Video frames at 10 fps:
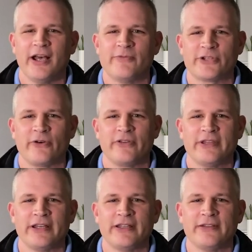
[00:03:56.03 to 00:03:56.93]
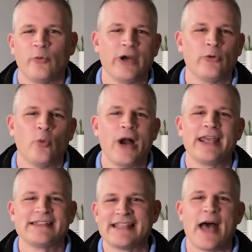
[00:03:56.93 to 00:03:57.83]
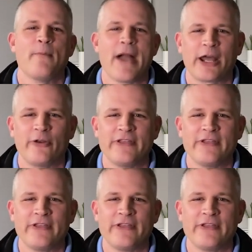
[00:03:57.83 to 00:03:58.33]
So why does that matter?